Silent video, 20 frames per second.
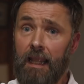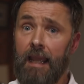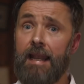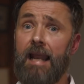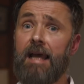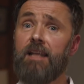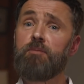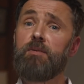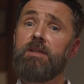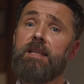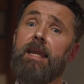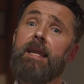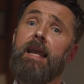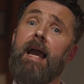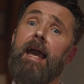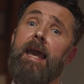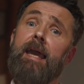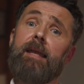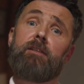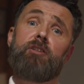And as we take
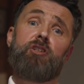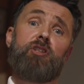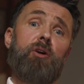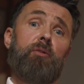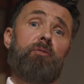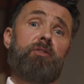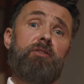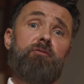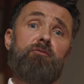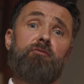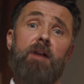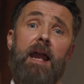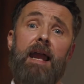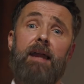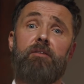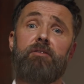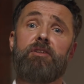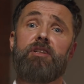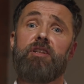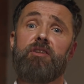our head and shoulders
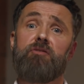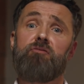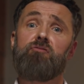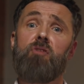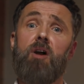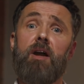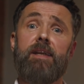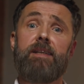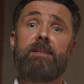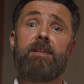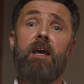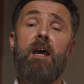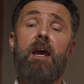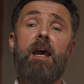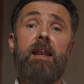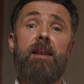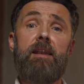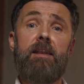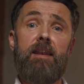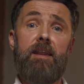around to the right,
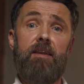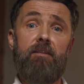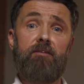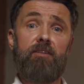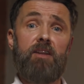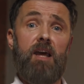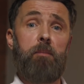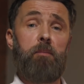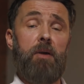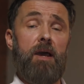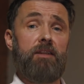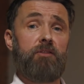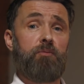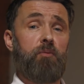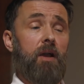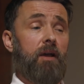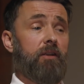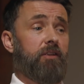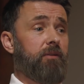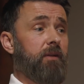lift up as
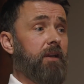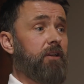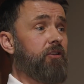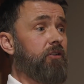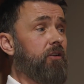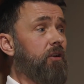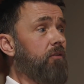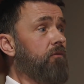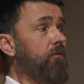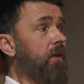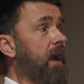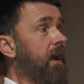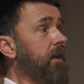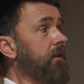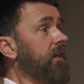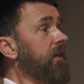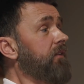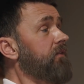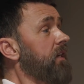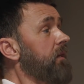well. So as you go
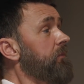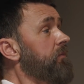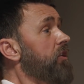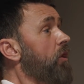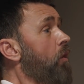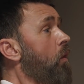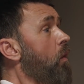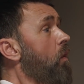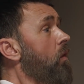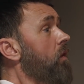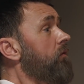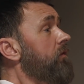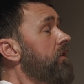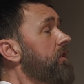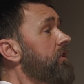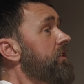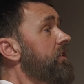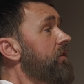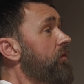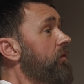around, lift up taller
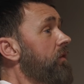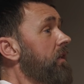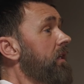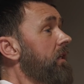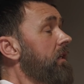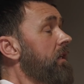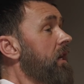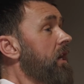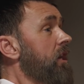and taller.